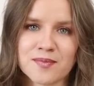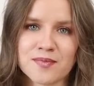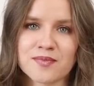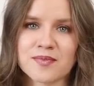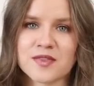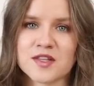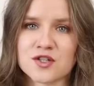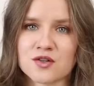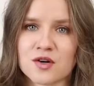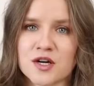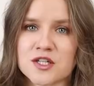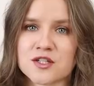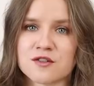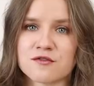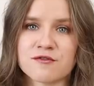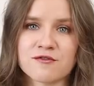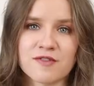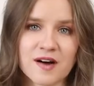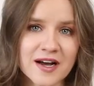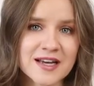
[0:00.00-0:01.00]
They try to
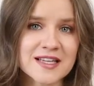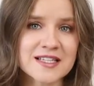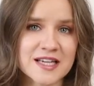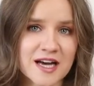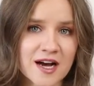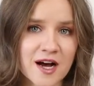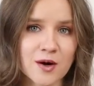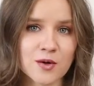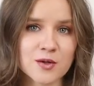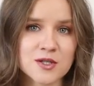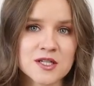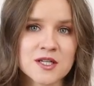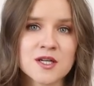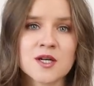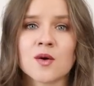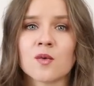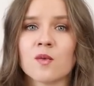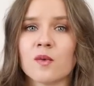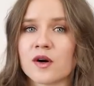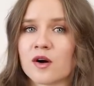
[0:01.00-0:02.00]
find out
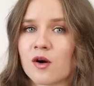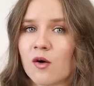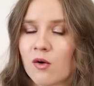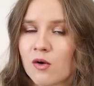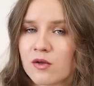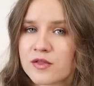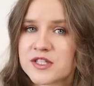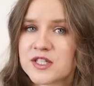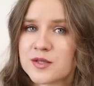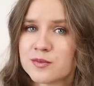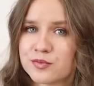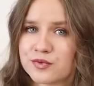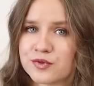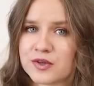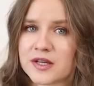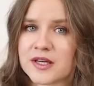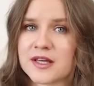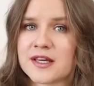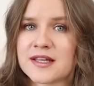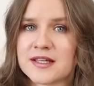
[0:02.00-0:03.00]
where all the
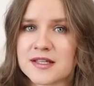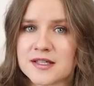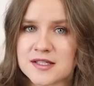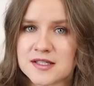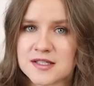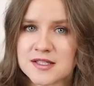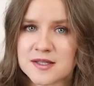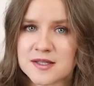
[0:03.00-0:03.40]
debris is.